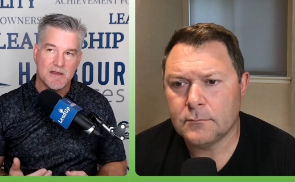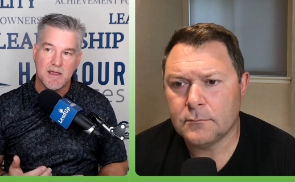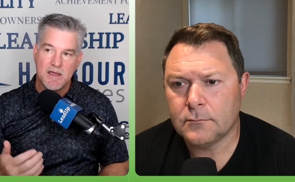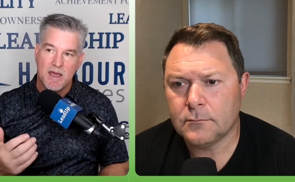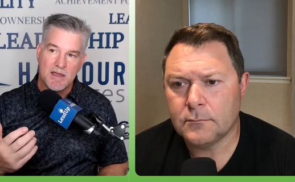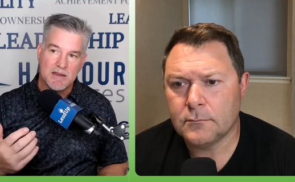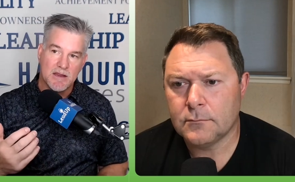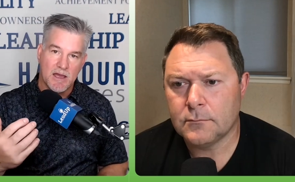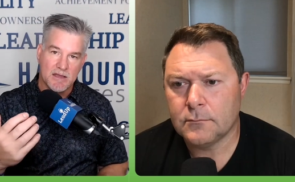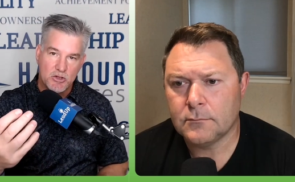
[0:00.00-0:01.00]
Speaker 1: a
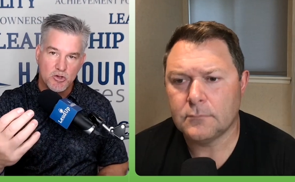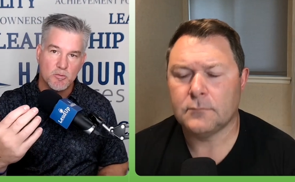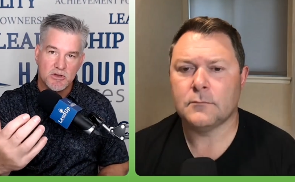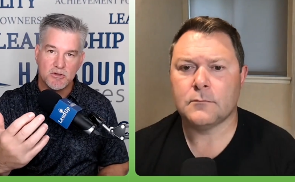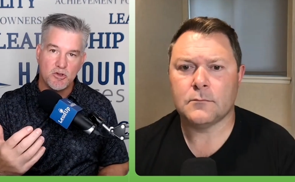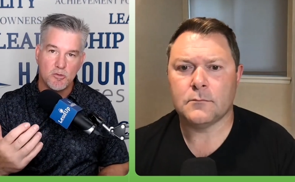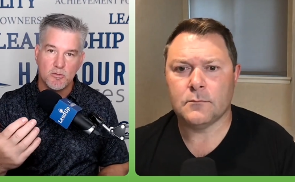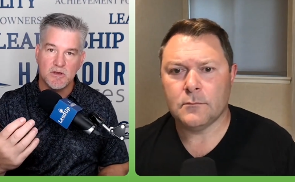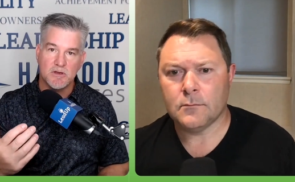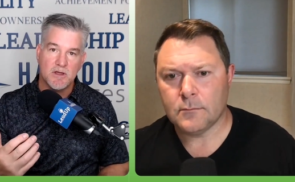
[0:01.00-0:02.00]

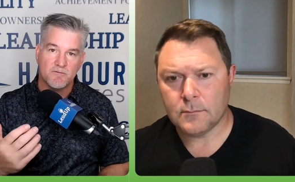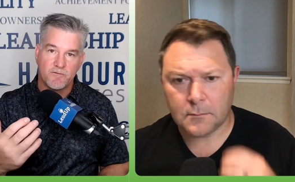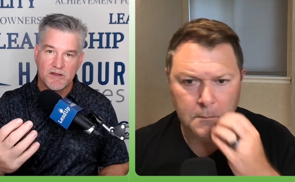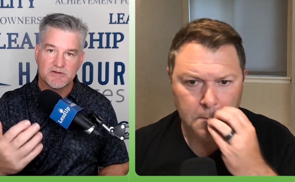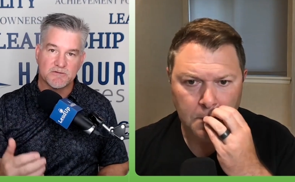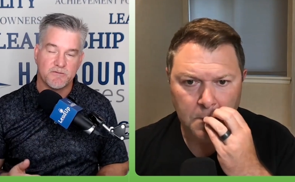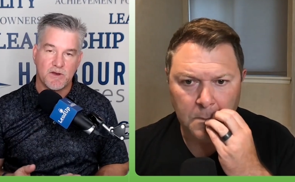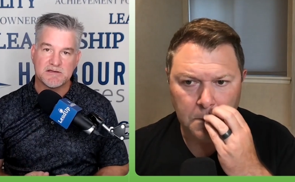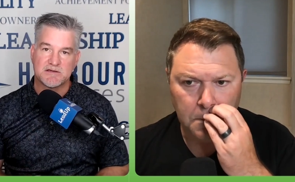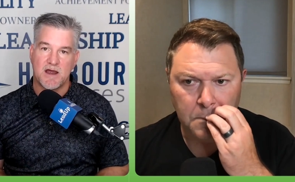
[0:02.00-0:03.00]
human-to-human,
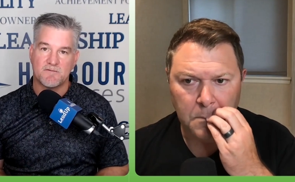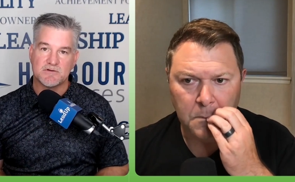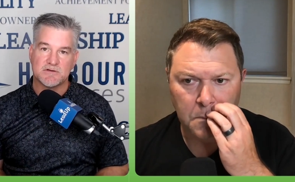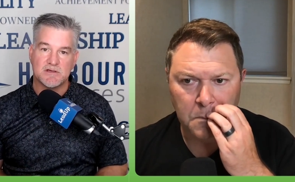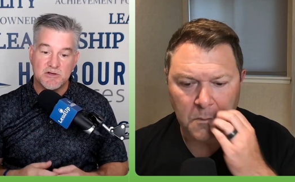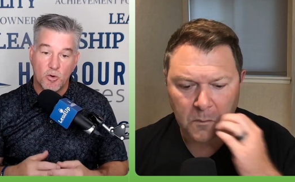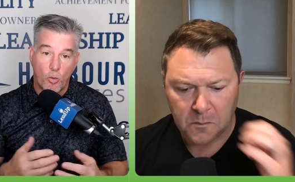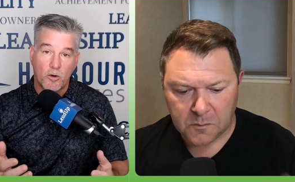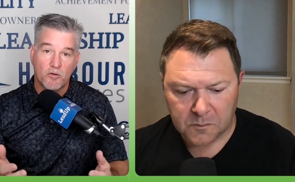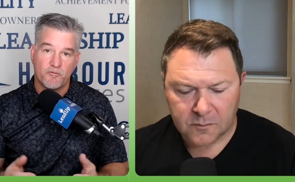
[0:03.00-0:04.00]
flesh-to-flesh conversation to
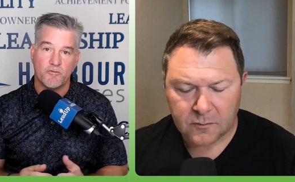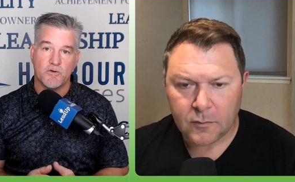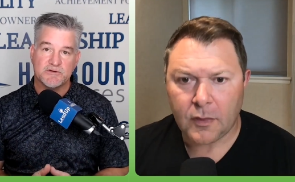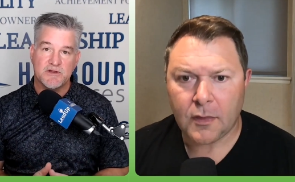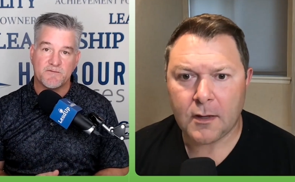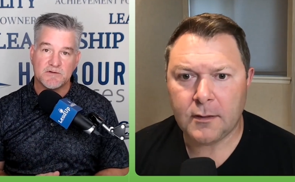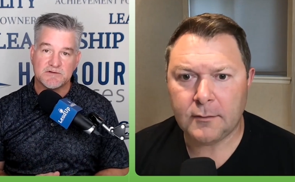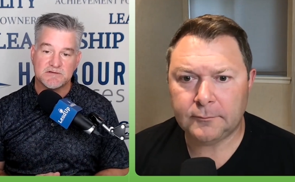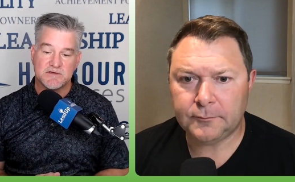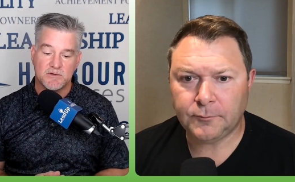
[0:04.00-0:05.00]
work through those
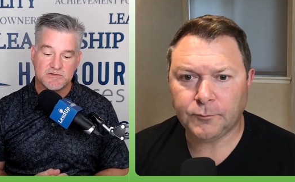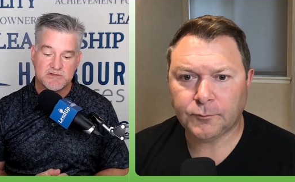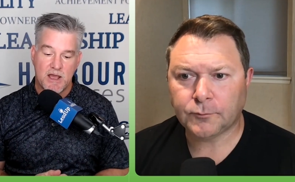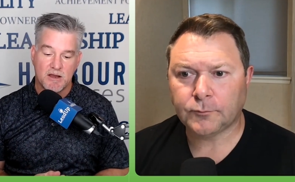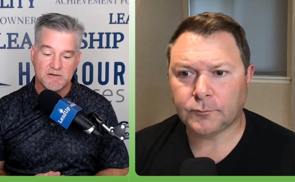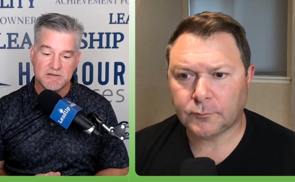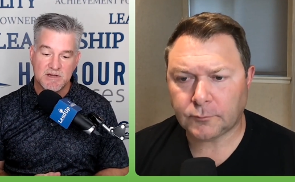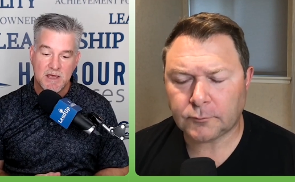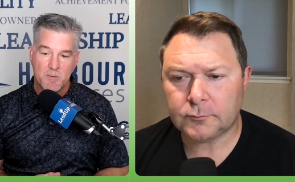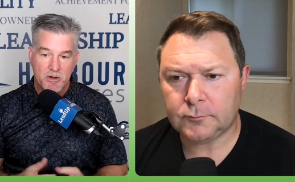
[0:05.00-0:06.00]
differences and those
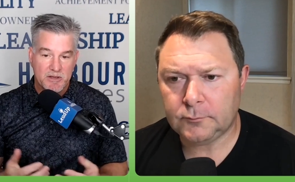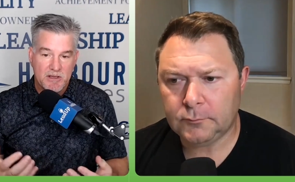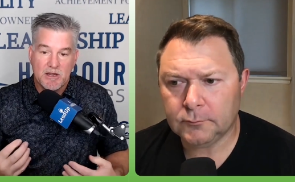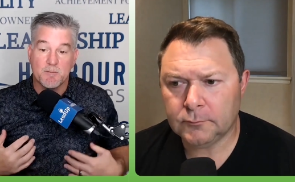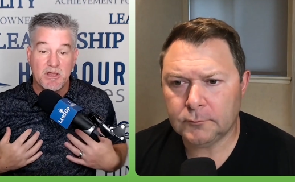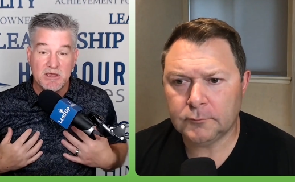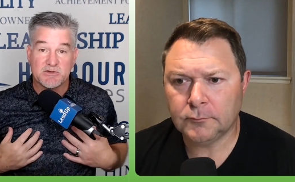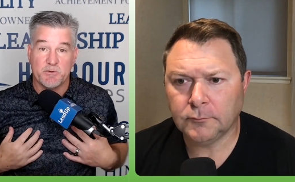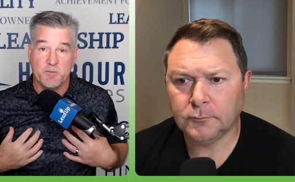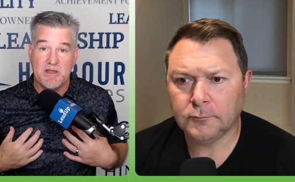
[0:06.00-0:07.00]
challenges. But again, it
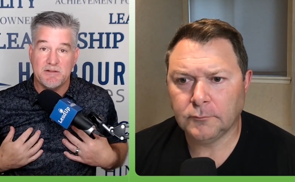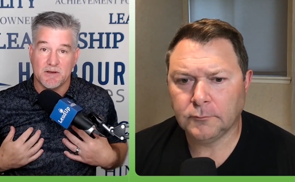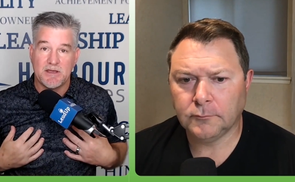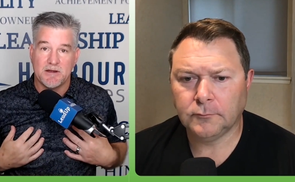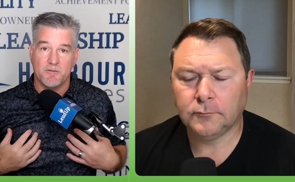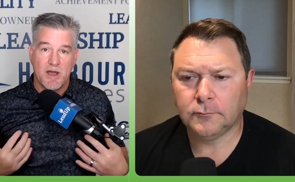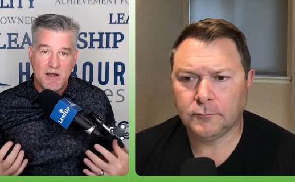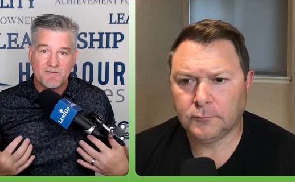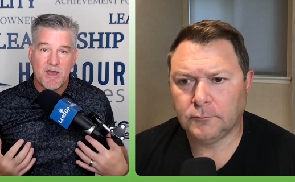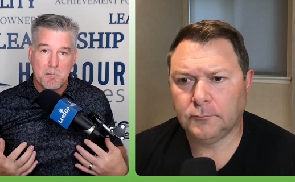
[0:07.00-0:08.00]
begins with me, the leader,
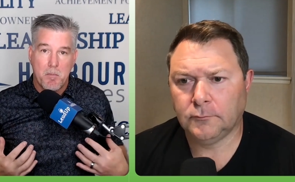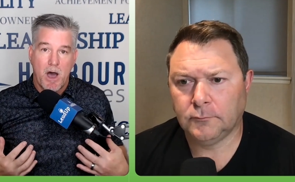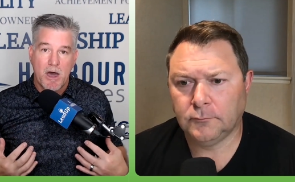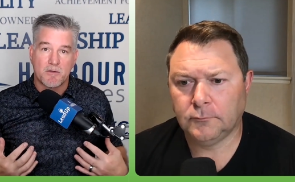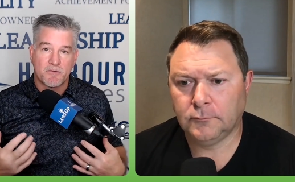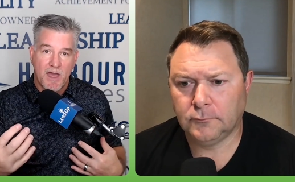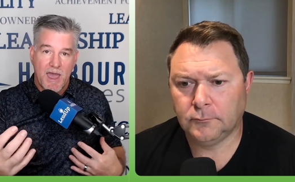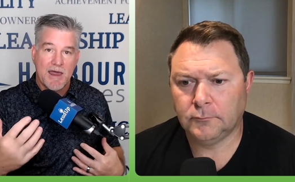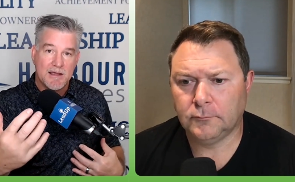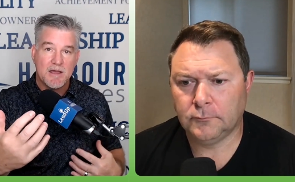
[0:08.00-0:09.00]
right? I've got to model
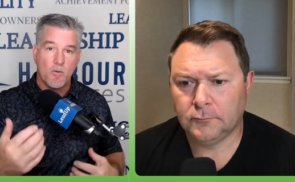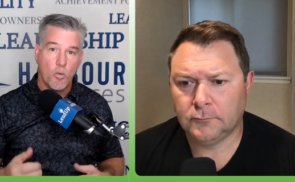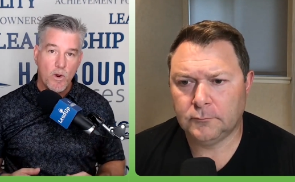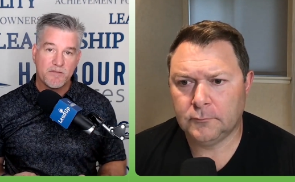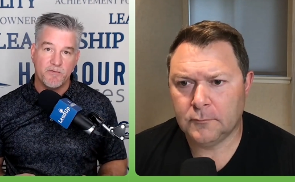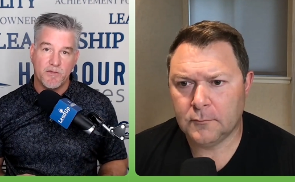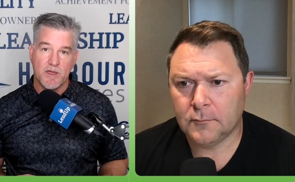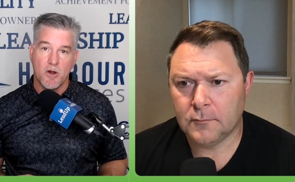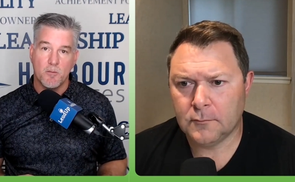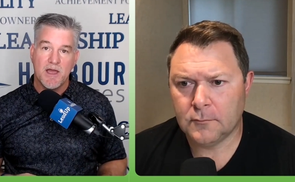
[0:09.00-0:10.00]
that with
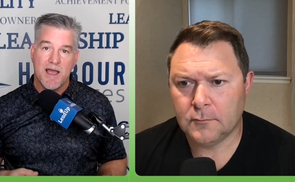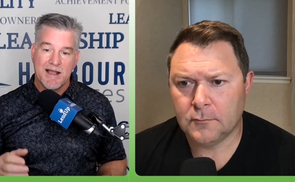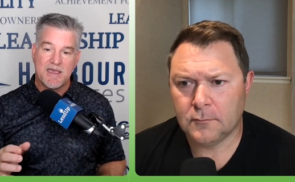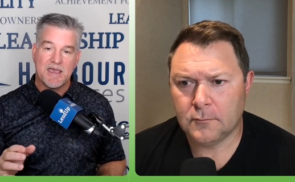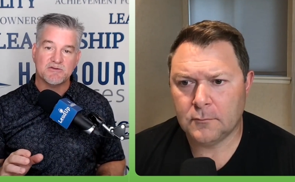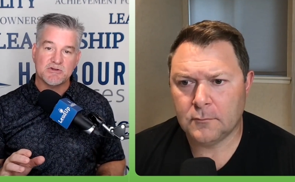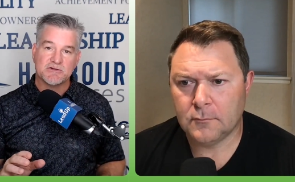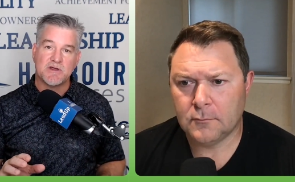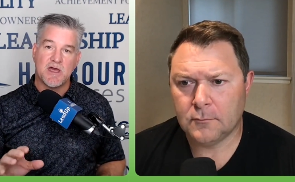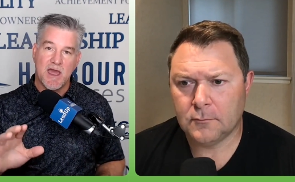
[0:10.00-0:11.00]
them. I can't
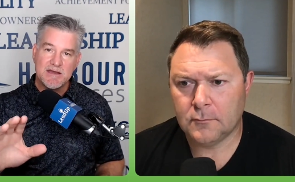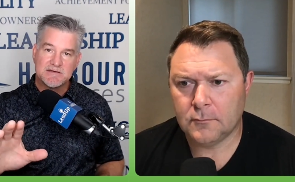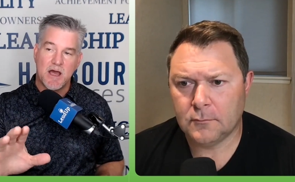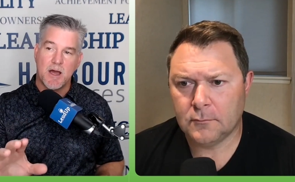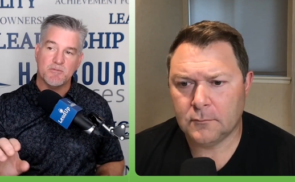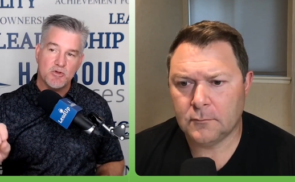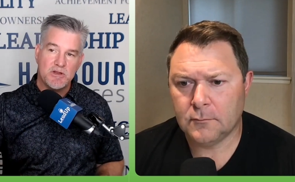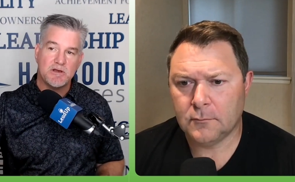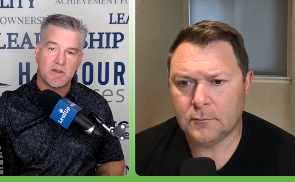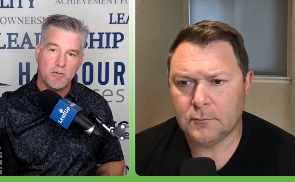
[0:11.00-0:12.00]
just say, hey, Tom, you
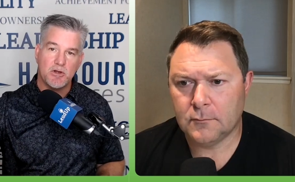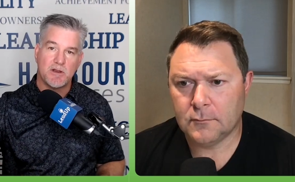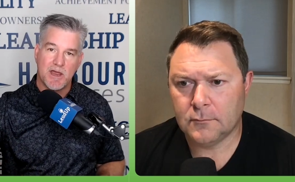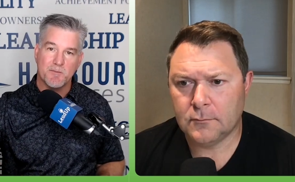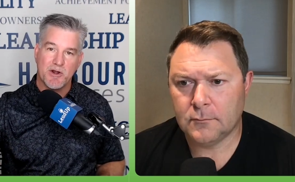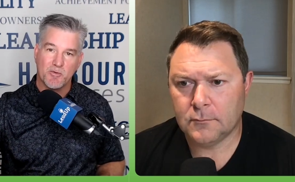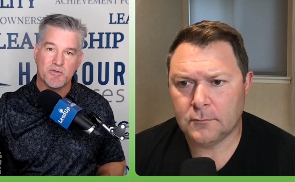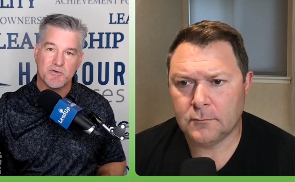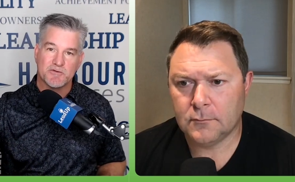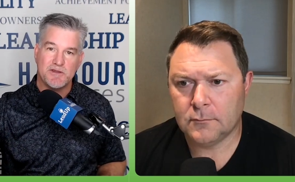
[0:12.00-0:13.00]
need to communicate better
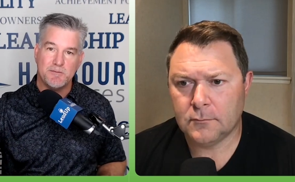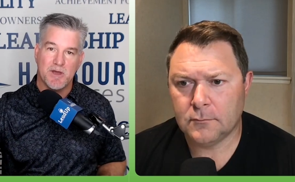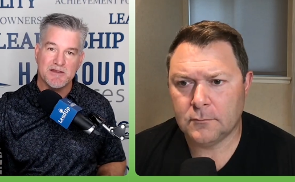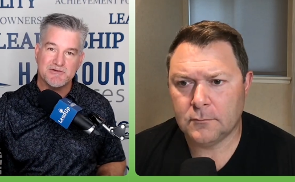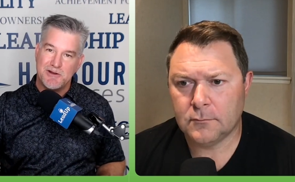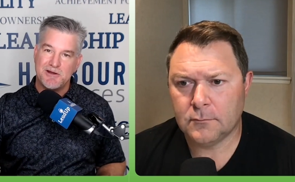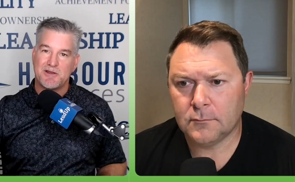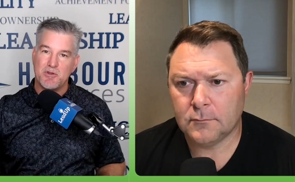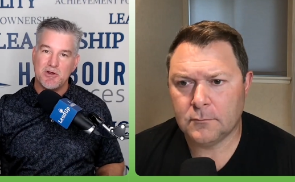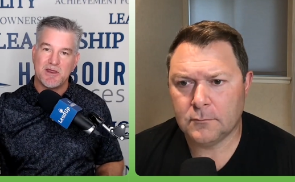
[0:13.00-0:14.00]
with your teammates. You need to
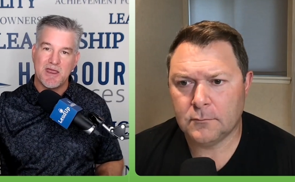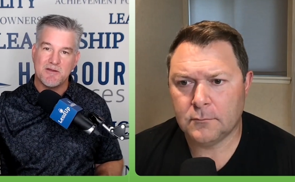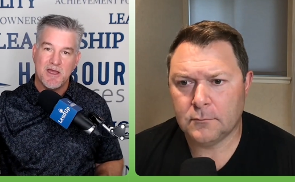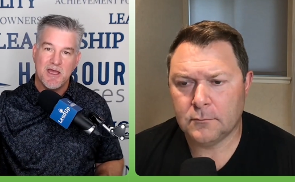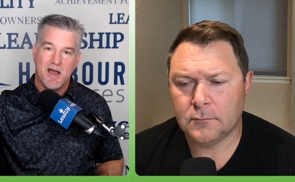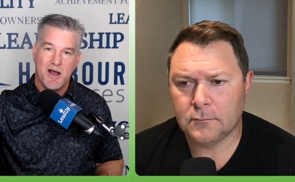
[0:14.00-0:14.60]
communicate